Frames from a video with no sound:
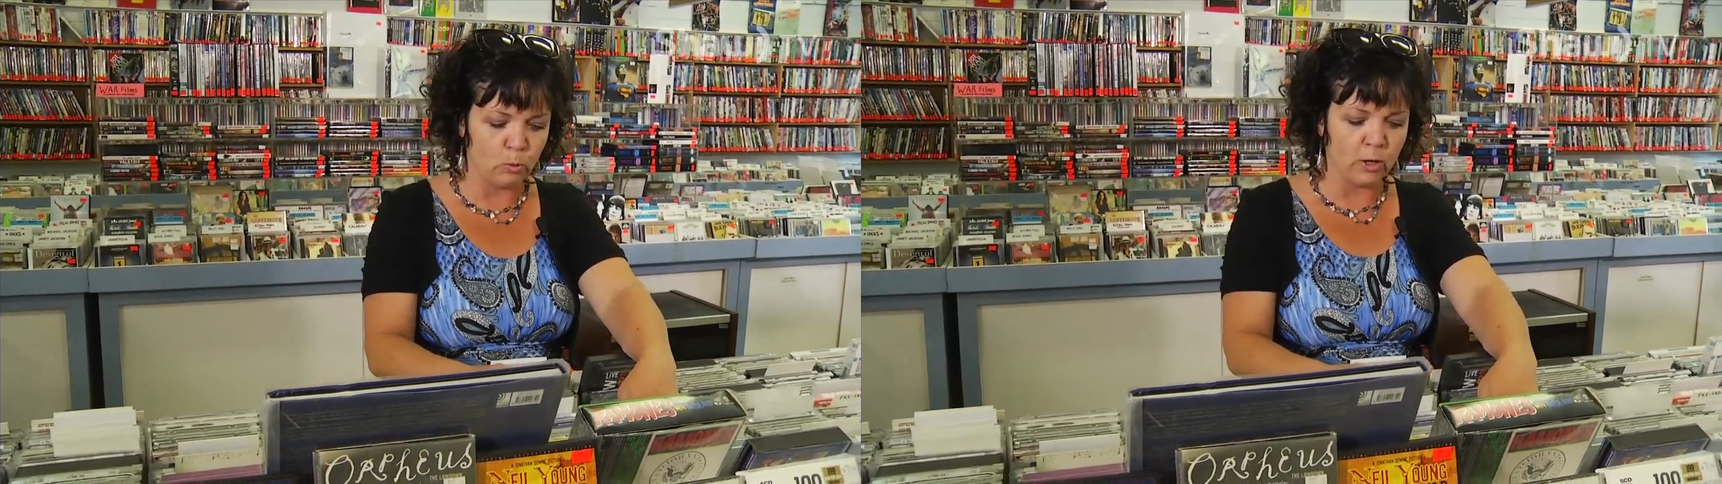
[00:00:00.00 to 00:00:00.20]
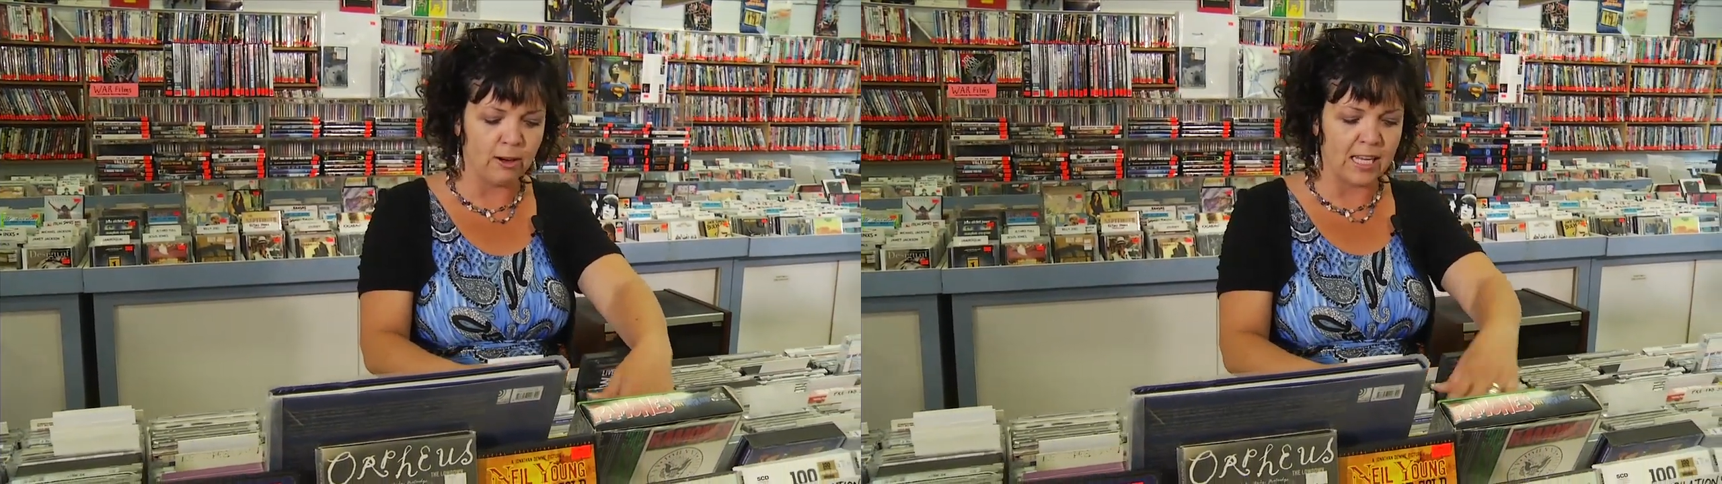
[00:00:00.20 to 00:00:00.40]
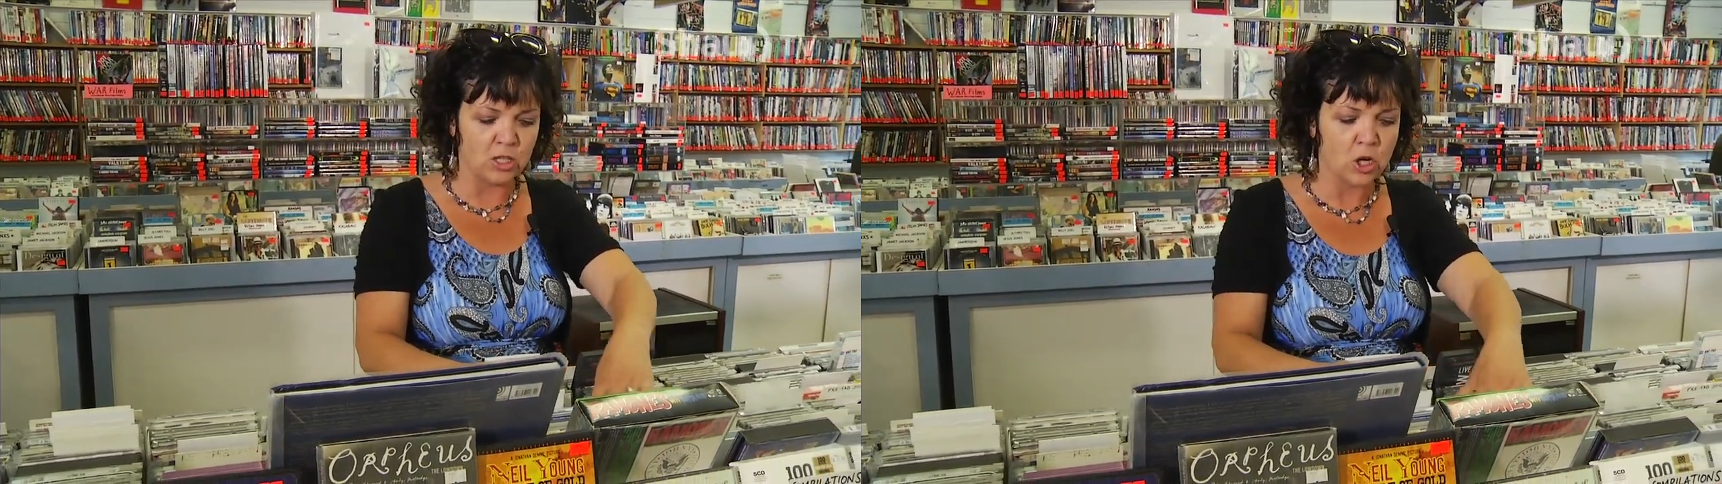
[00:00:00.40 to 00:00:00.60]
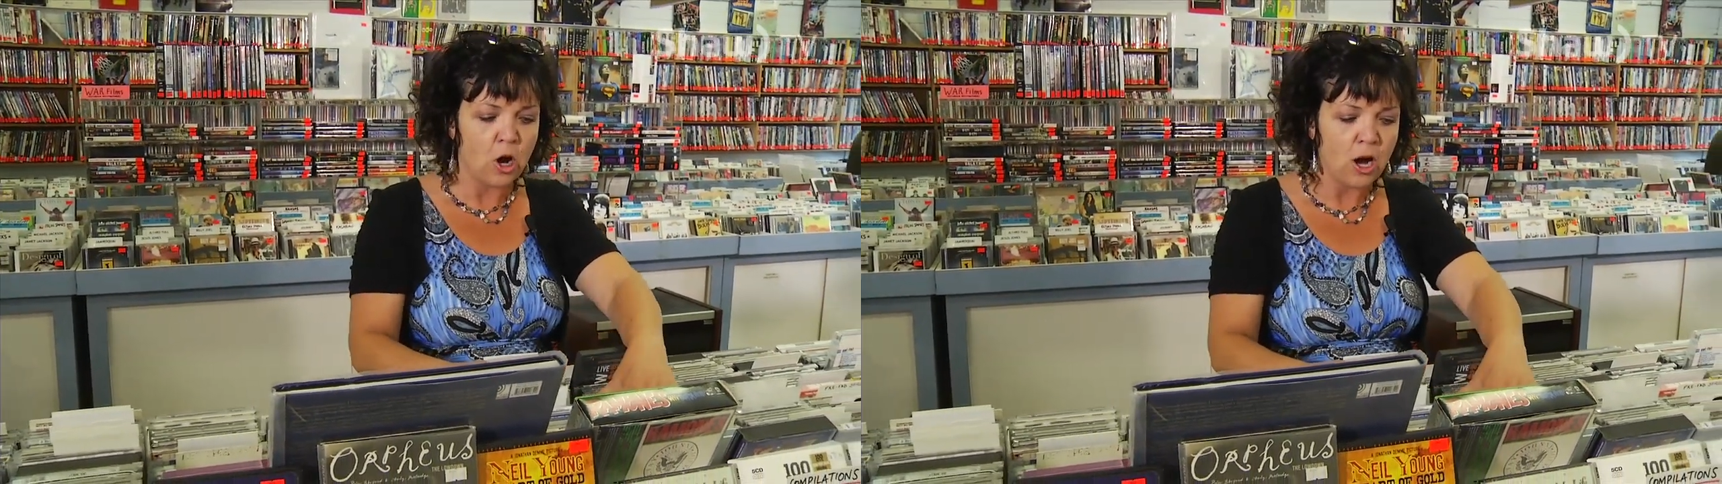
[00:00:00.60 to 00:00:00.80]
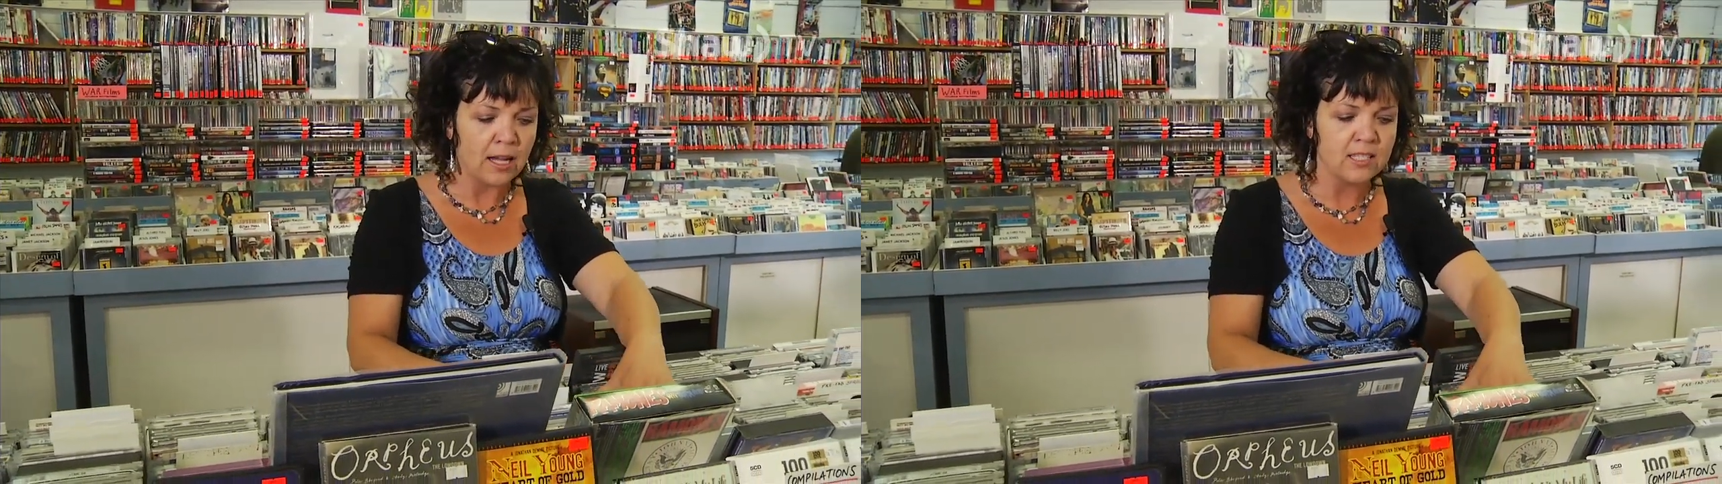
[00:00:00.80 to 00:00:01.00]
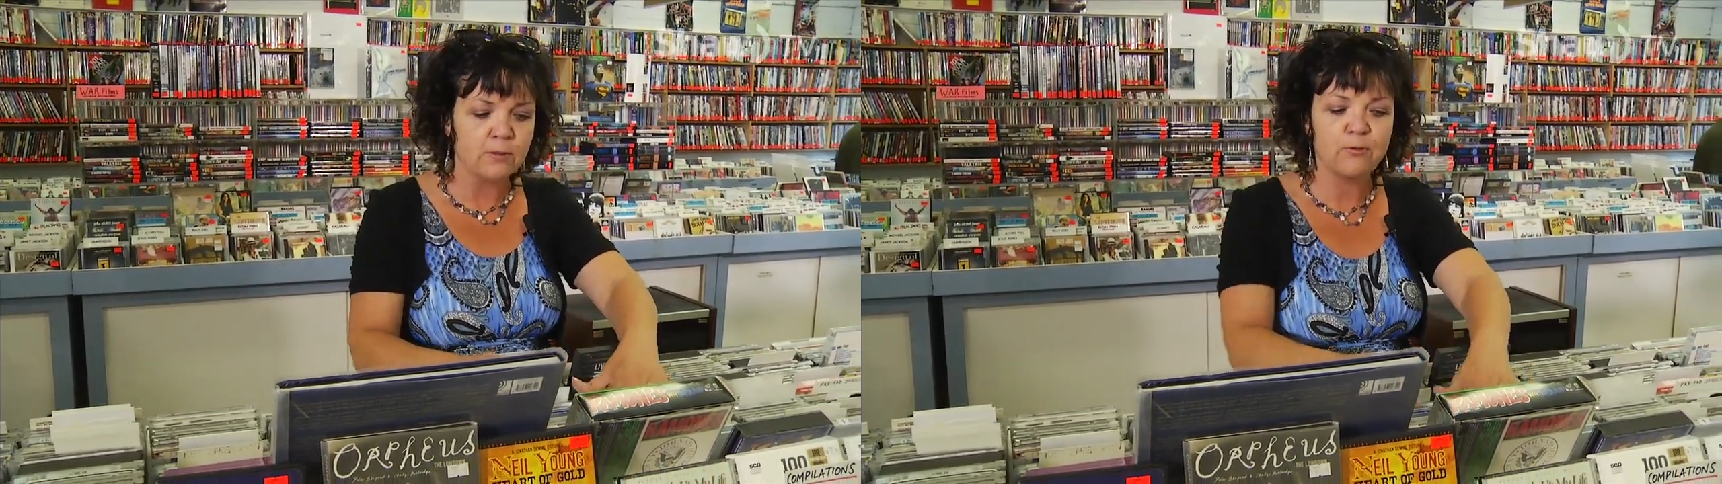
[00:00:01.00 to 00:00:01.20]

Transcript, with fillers: And we're in Todd's